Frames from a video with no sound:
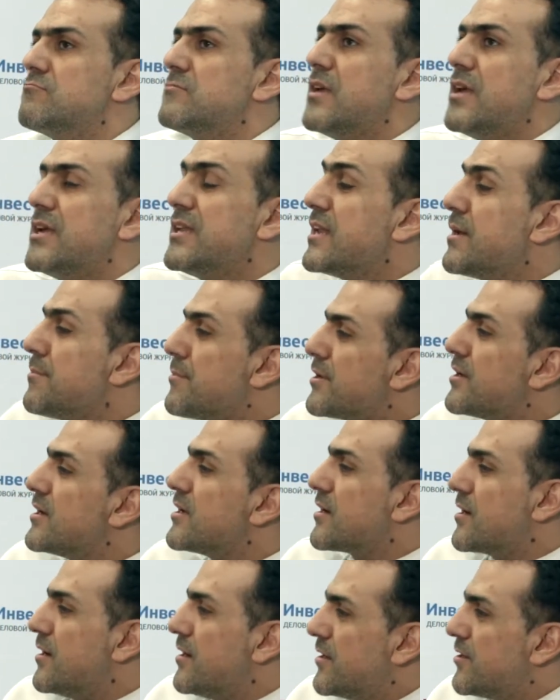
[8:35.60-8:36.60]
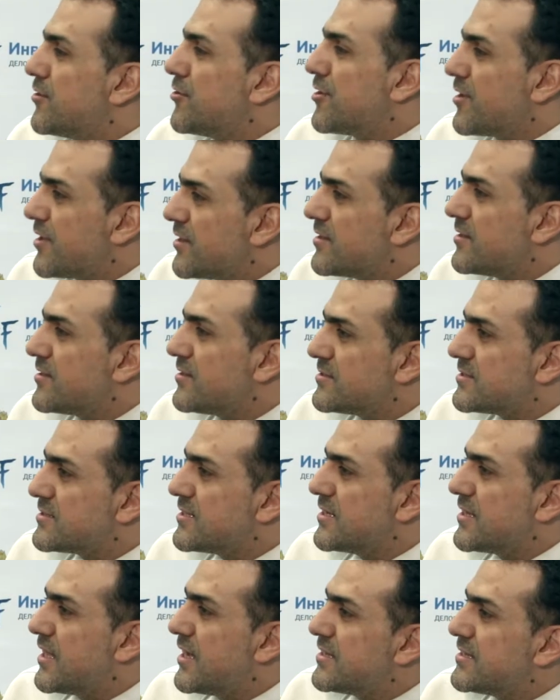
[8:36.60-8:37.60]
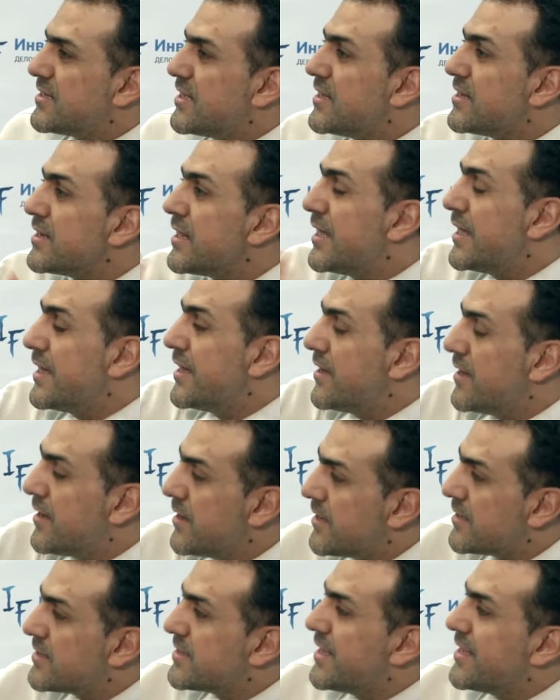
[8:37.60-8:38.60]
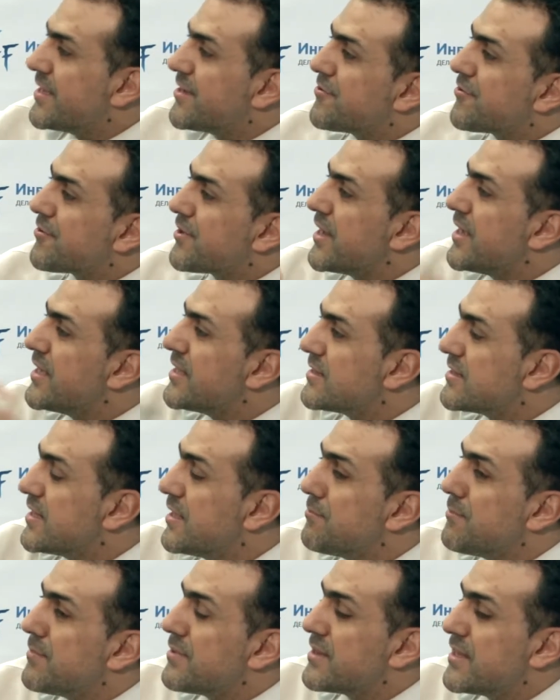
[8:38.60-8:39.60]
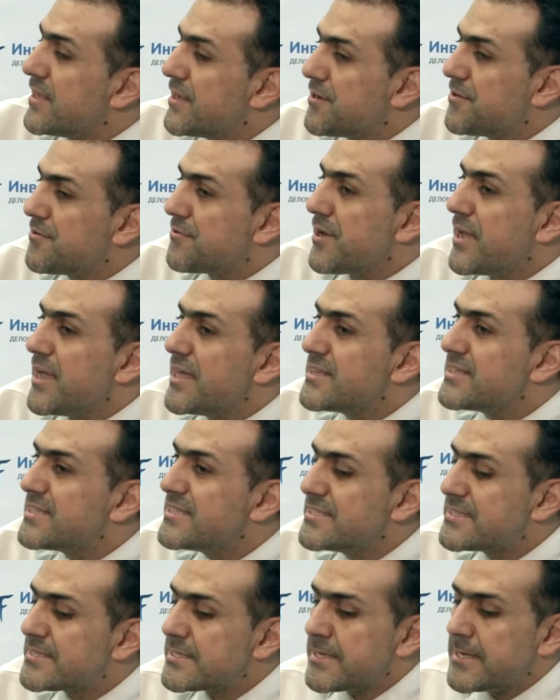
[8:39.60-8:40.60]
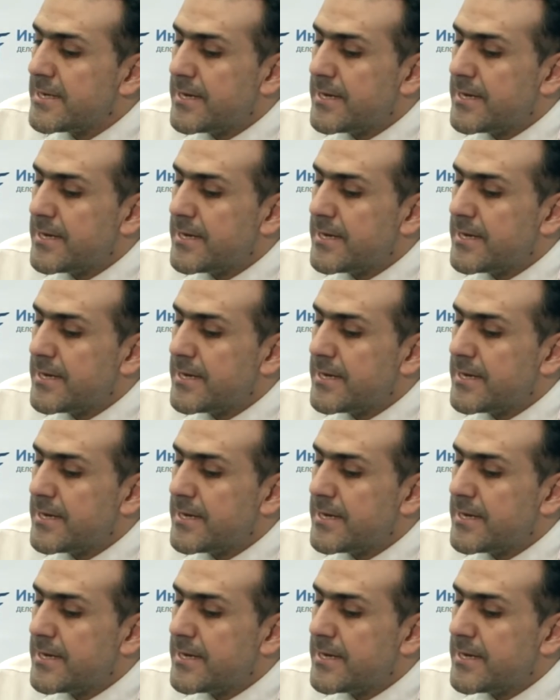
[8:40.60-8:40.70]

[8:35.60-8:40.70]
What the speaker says: in America, in United States, and then they created